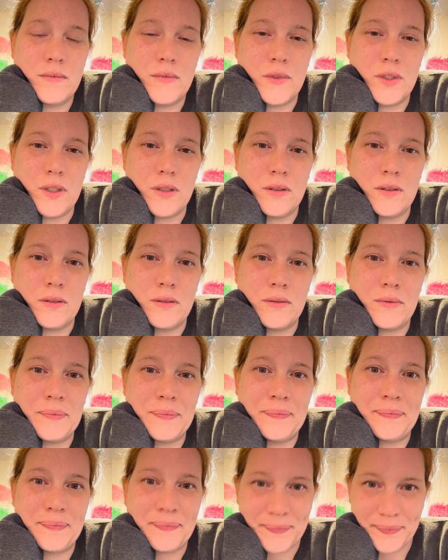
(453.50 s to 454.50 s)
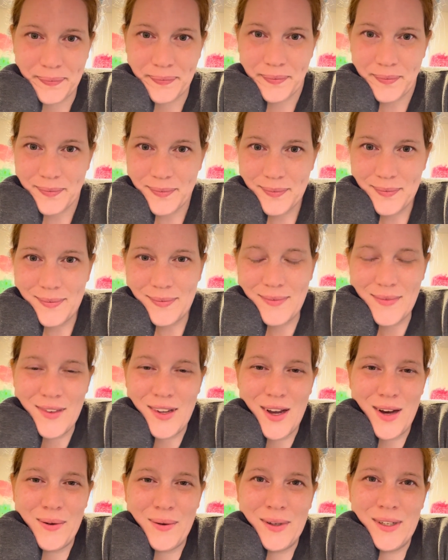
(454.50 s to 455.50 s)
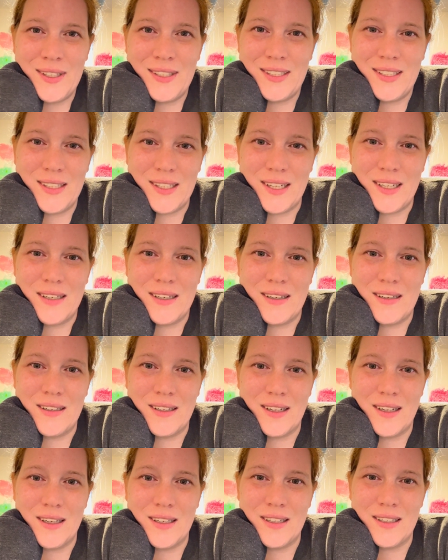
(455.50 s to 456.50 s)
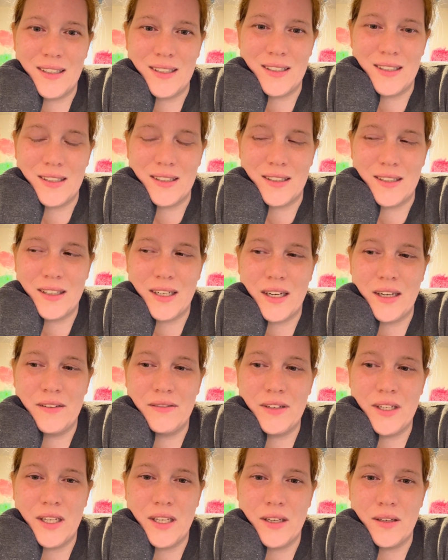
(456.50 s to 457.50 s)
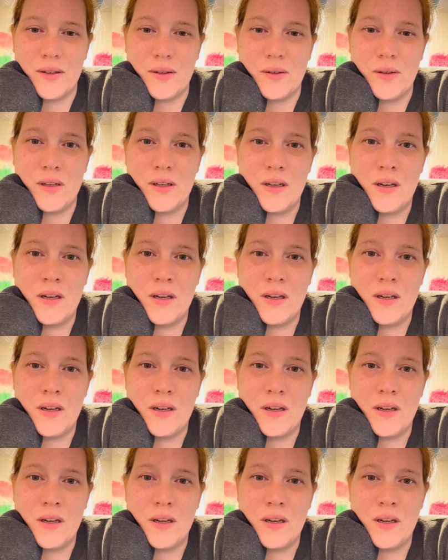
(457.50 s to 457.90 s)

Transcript: So I wanted to get on here to create a video.